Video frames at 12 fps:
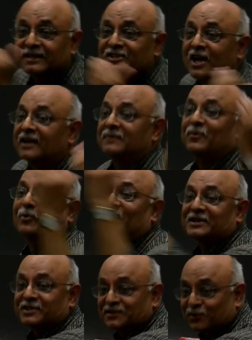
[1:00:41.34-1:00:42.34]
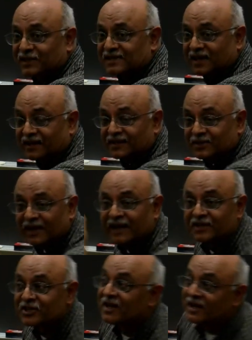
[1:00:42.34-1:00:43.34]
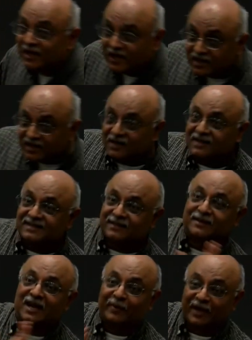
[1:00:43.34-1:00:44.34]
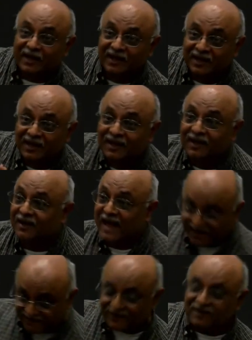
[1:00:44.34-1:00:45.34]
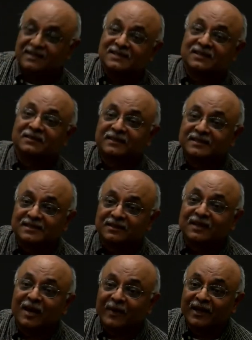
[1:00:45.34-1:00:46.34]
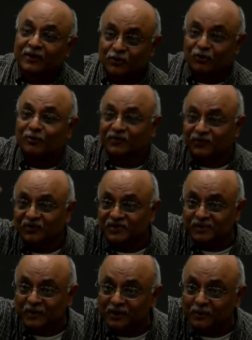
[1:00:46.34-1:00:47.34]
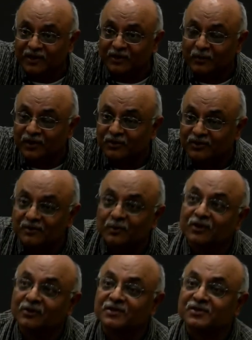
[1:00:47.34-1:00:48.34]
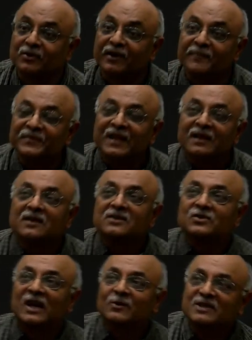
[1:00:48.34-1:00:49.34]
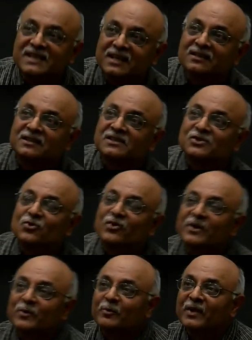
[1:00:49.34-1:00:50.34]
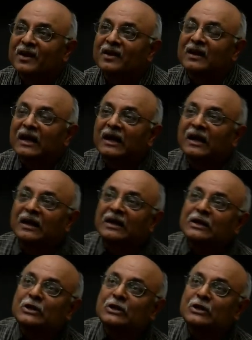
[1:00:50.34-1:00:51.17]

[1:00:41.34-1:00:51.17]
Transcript: China population is already starting to age. India is still coming. Uh, Africa is still, is still coming. And Europe, of course, uh, we, we, know the, we know the story. So I would say that the story would be uh,